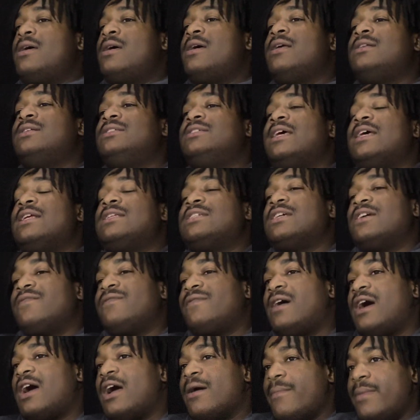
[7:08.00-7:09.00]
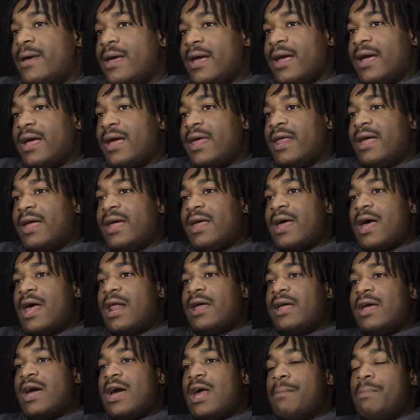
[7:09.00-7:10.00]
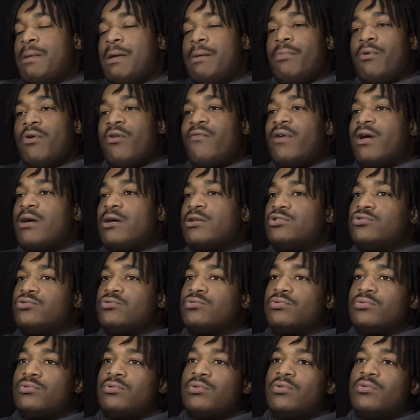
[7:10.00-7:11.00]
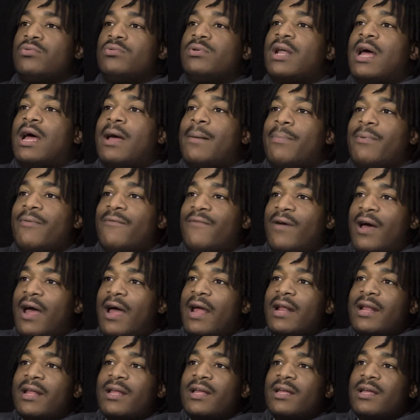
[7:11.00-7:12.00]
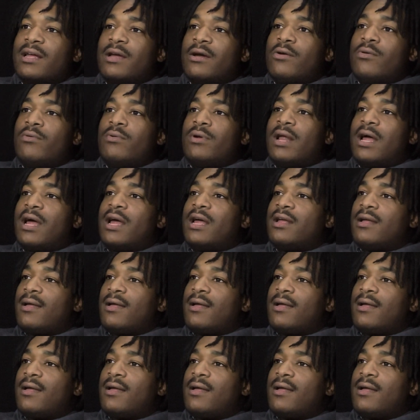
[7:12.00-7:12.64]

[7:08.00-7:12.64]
change your environment and get people around you who not providing, who not